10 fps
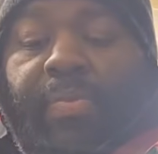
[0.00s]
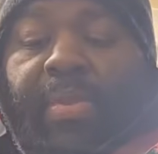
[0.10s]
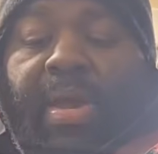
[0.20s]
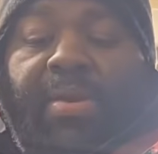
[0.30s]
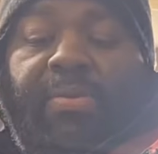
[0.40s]

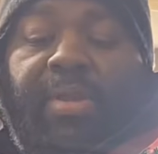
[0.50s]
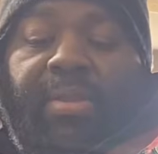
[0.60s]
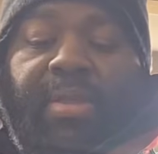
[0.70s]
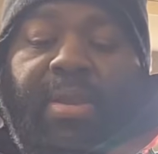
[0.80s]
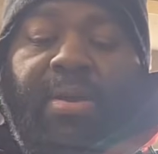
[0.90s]
I don't
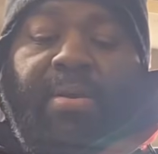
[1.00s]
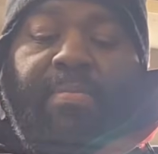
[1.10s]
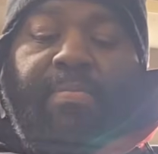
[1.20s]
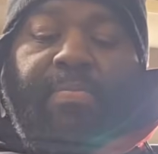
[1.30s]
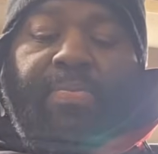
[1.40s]
think
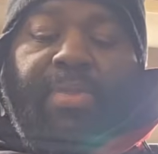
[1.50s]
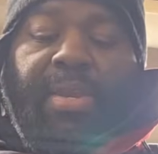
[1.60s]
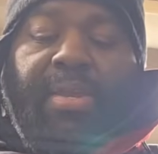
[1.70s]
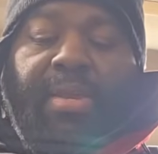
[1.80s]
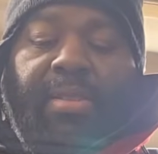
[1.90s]
that they
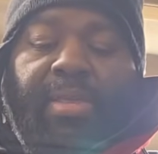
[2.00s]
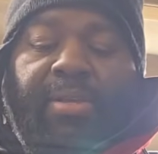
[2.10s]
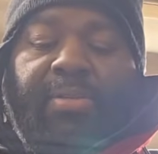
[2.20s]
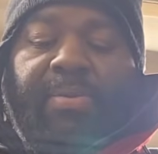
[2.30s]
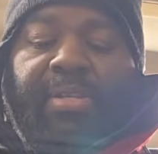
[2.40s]
did anything
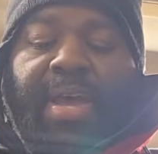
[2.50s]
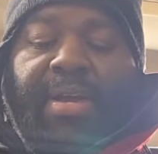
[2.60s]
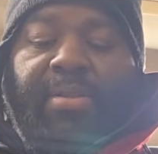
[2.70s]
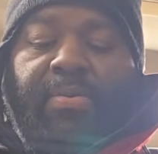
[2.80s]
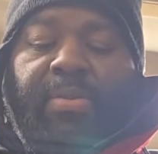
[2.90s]
spectacular with the